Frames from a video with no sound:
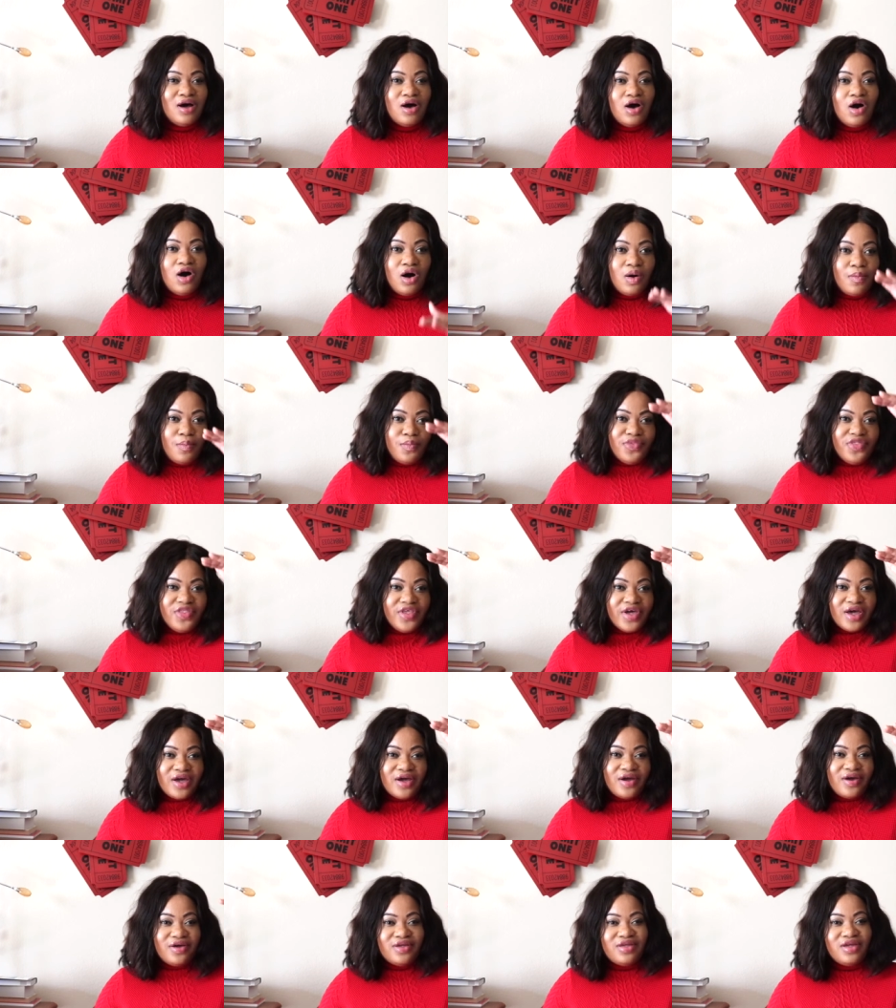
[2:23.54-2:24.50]
up
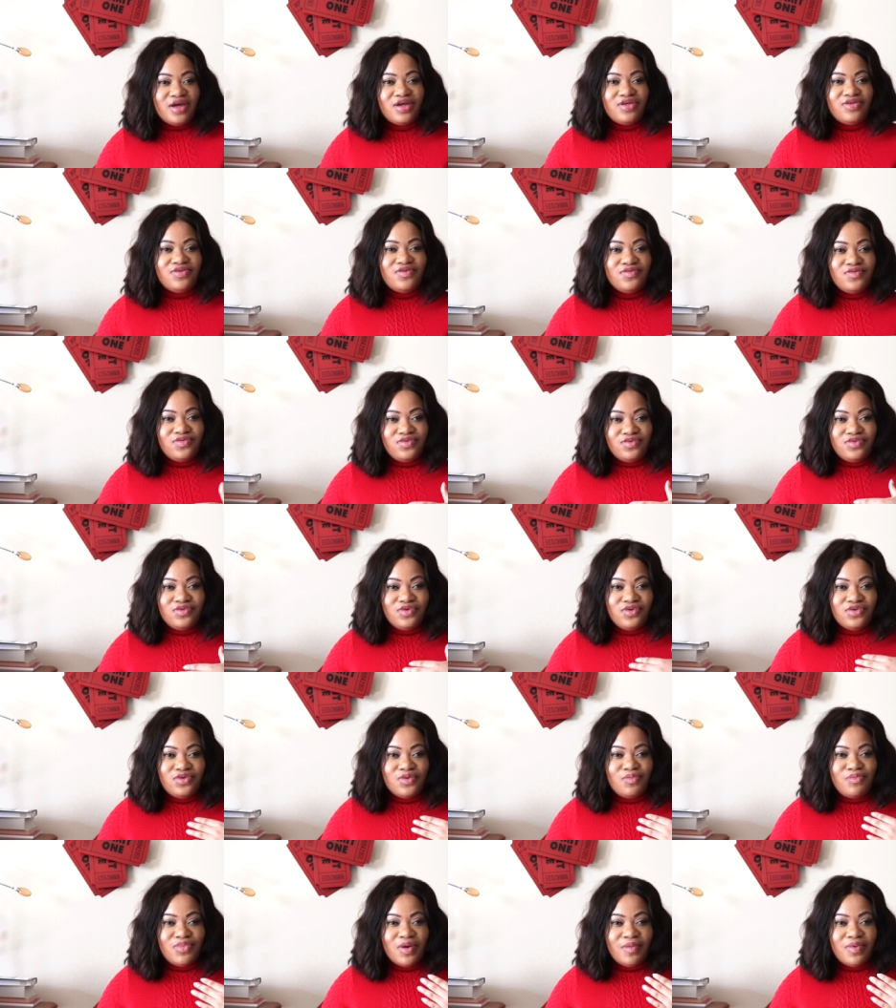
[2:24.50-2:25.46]
there, then
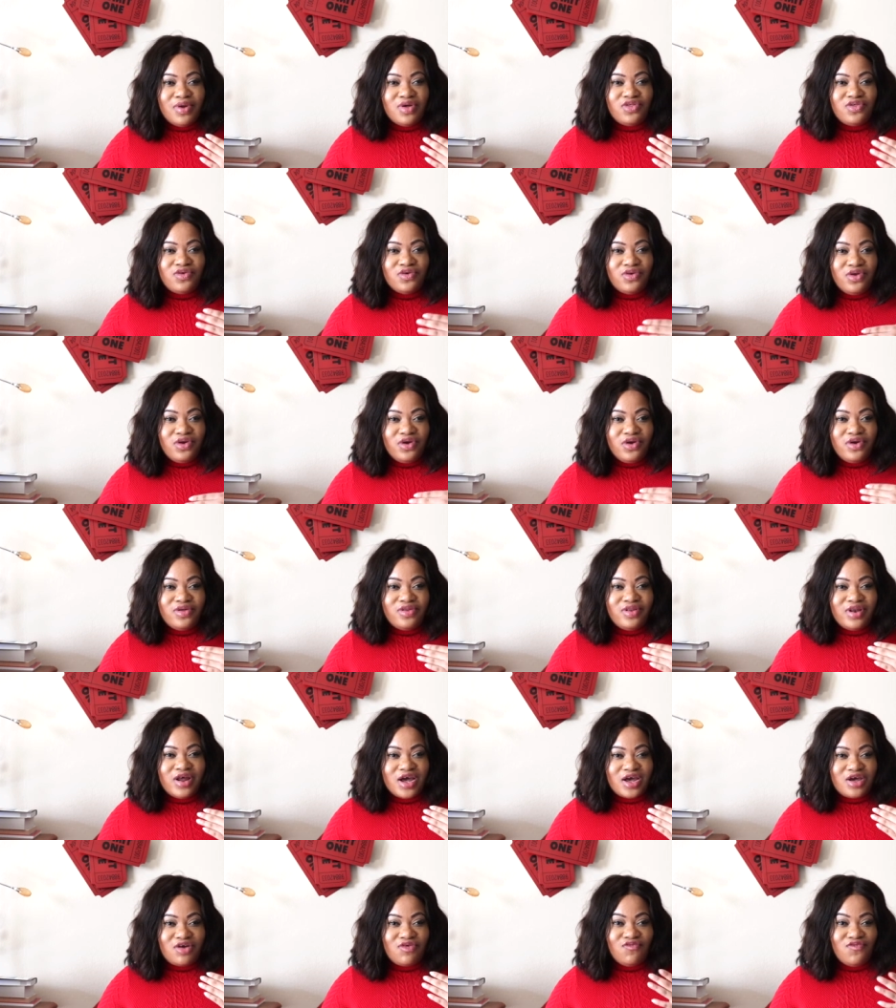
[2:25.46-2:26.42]
you probably should learn
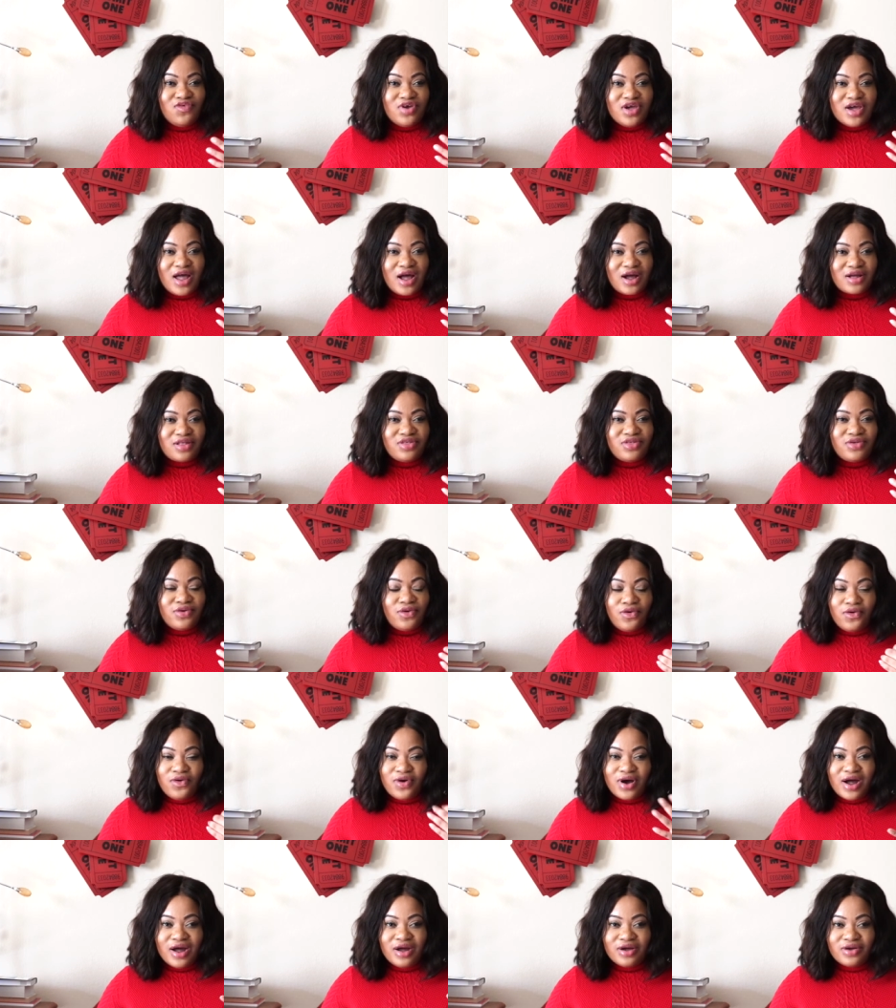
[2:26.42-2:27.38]
like React
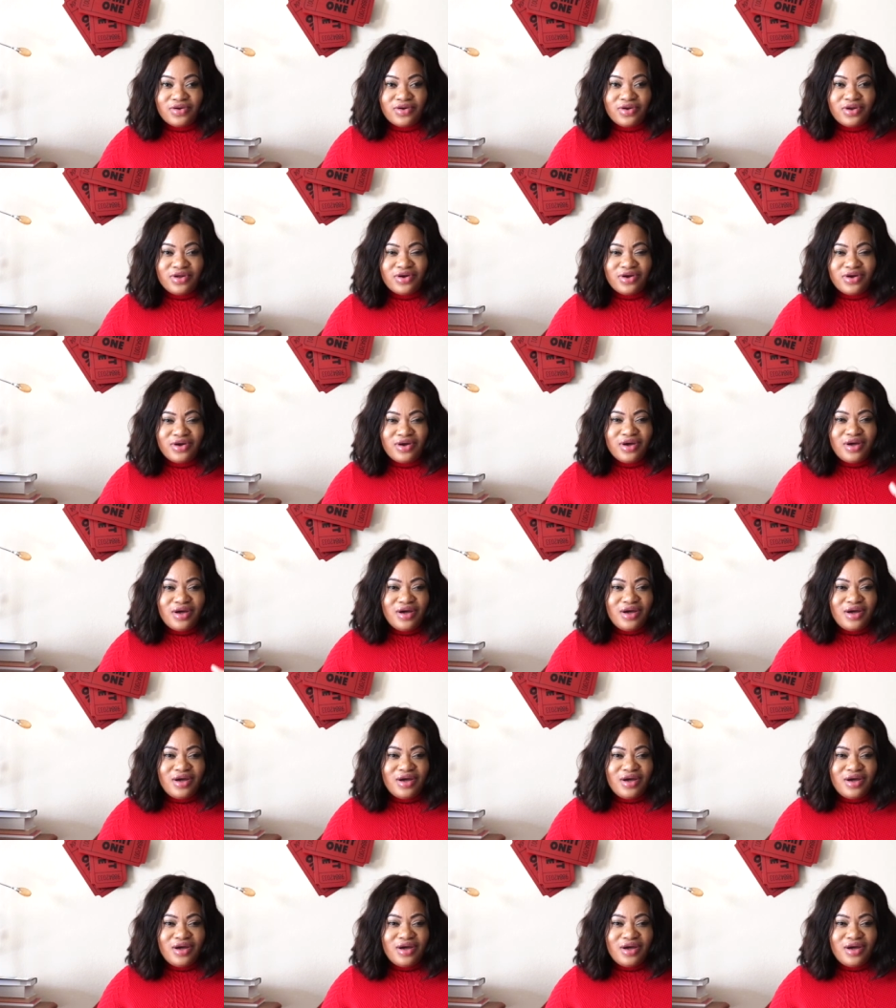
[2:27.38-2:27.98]
or Angular.